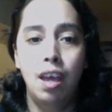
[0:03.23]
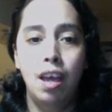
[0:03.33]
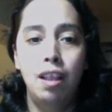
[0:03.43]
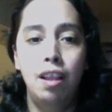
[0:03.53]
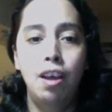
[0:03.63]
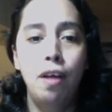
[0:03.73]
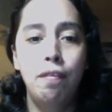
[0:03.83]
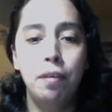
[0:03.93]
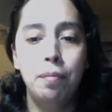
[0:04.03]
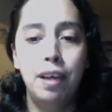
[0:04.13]
Hello,
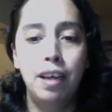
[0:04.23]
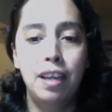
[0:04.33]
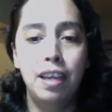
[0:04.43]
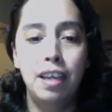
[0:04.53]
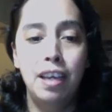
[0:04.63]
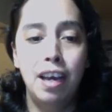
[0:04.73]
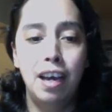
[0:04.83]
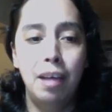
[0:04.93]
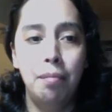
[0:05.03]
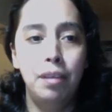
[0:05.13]
everybody.
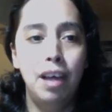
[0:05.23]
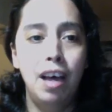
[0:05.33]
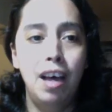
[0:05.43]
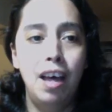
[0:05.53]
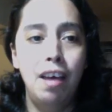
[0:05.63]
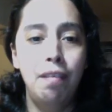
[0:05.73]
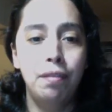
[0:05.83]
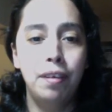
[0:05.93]
I'm live.